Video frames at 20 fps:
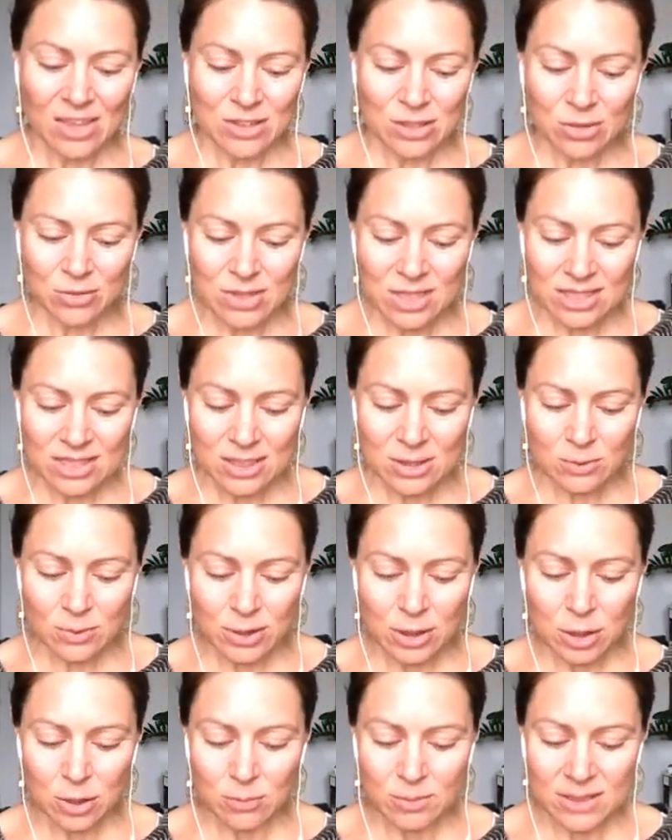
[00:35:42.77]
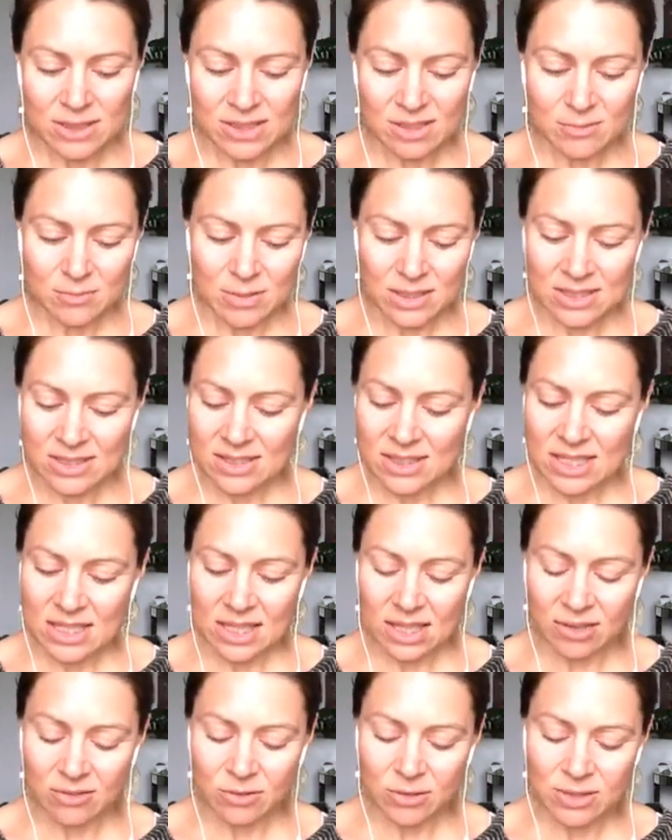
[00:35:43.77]
So this is what humans have been
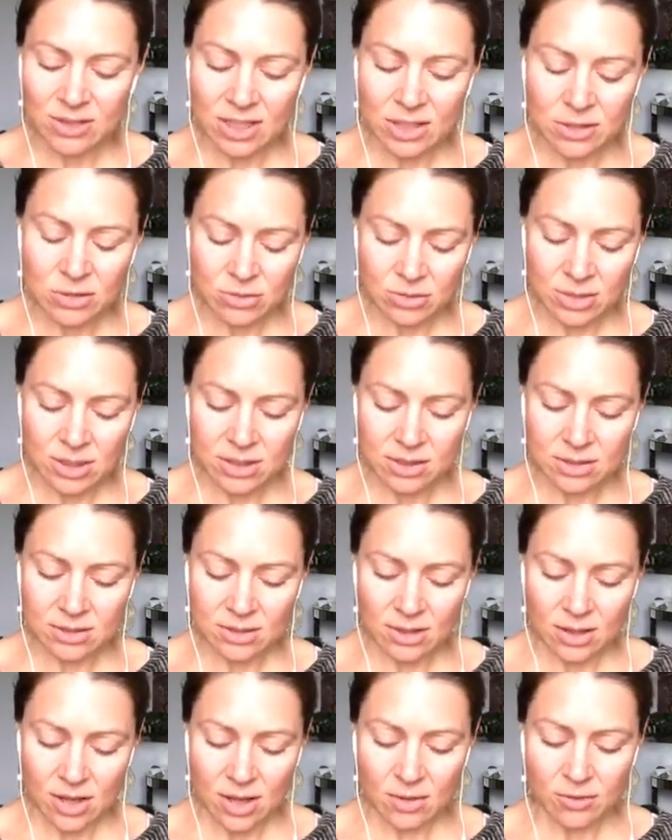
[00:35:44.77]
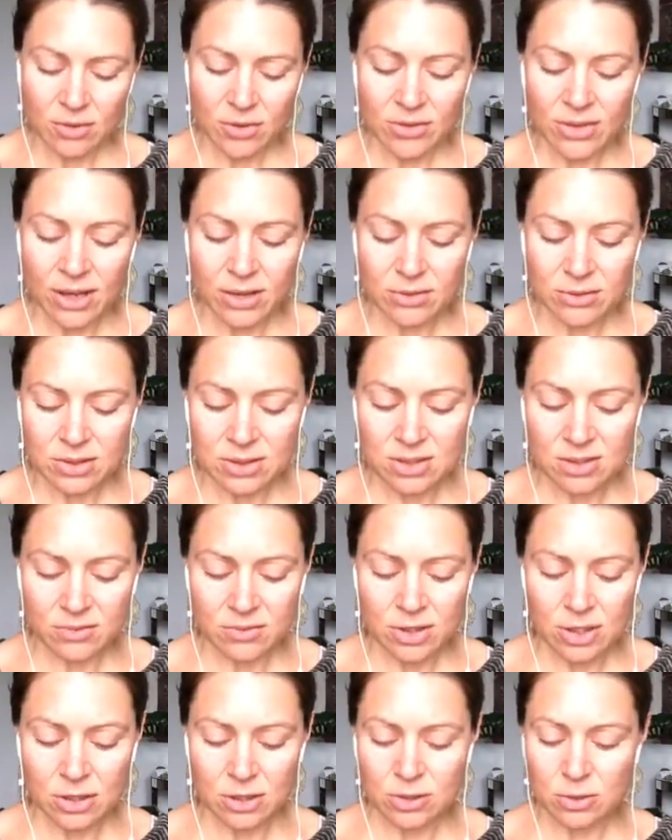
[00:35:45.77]
seeking for centuries. For thousands
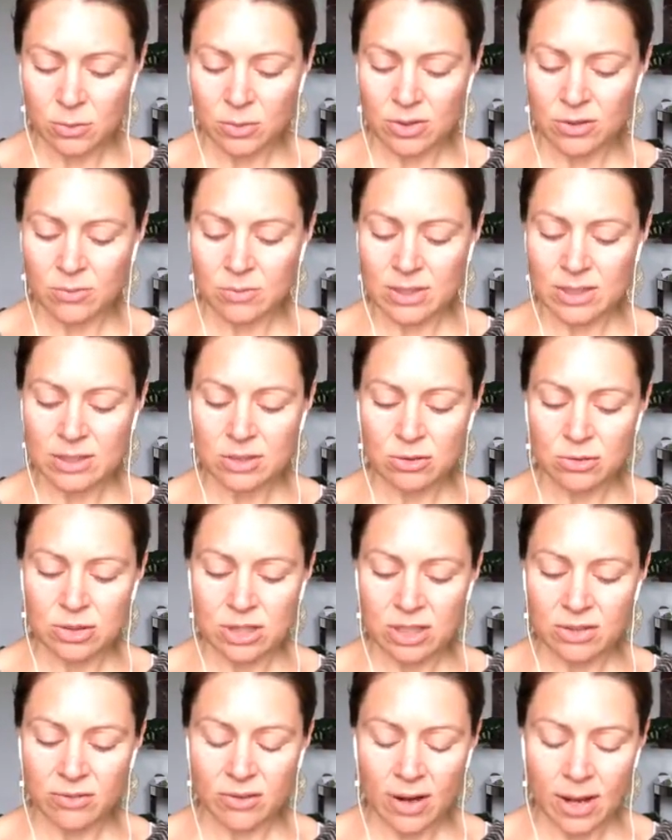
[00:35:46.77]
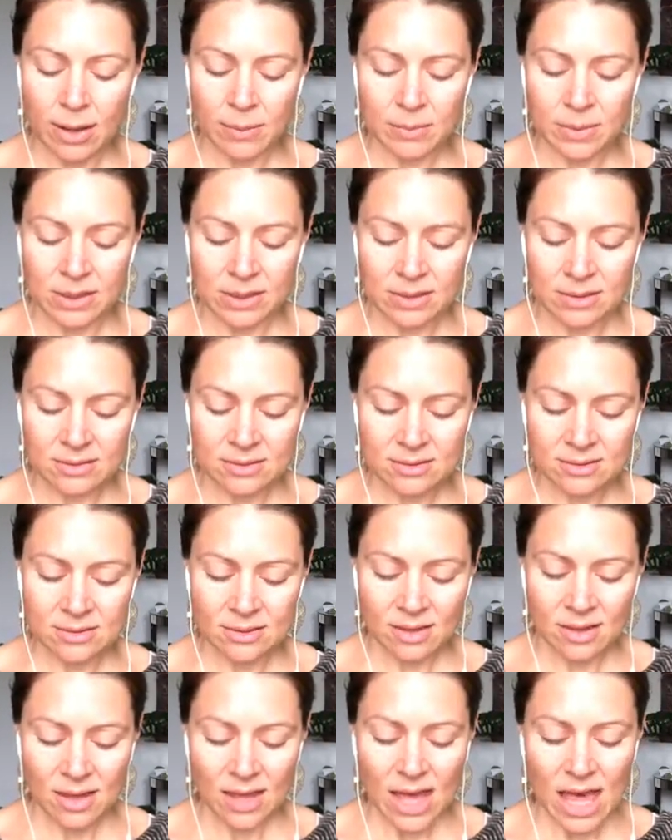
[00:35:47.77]
of years, we have been searching for happiness.
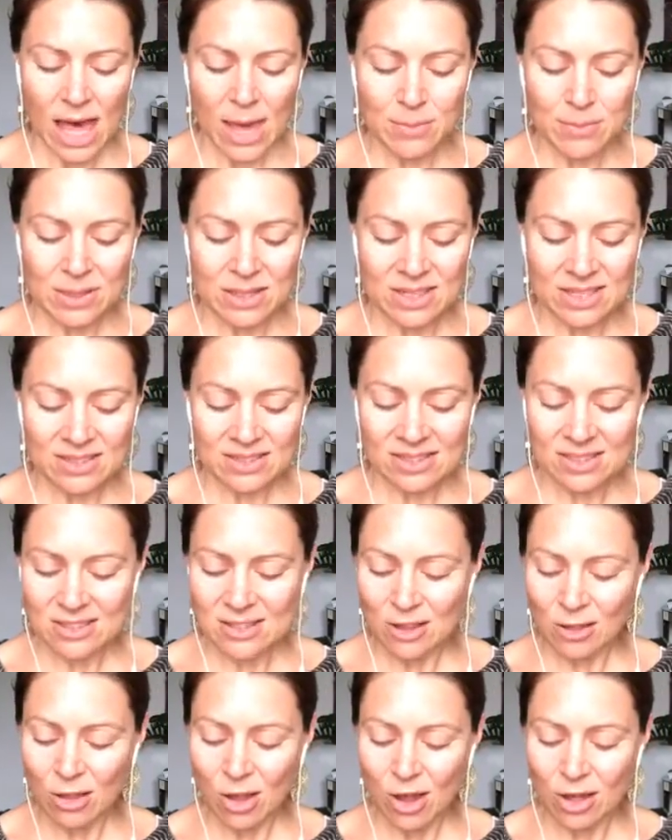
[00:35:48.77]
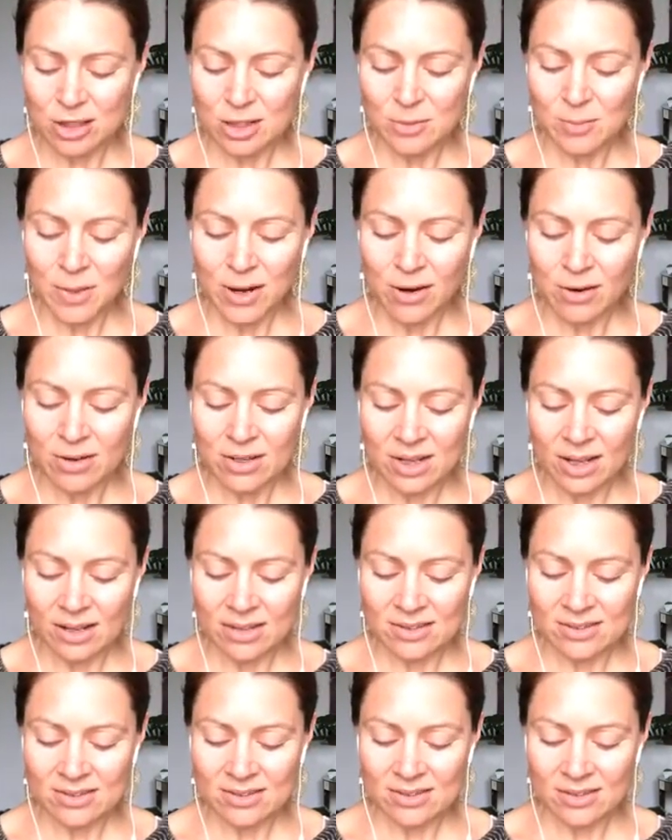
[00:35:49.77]
Happiness is the lost
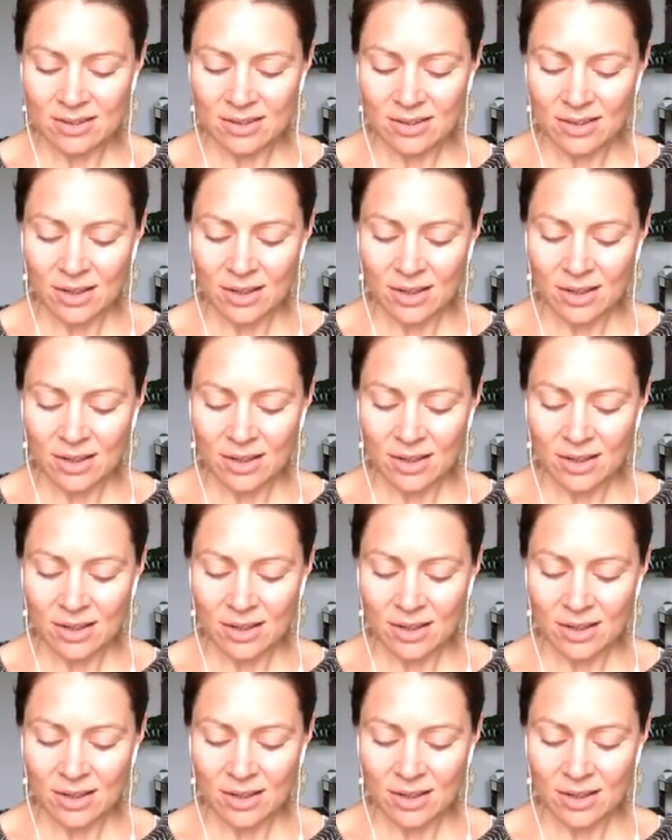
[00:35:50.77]
paradise.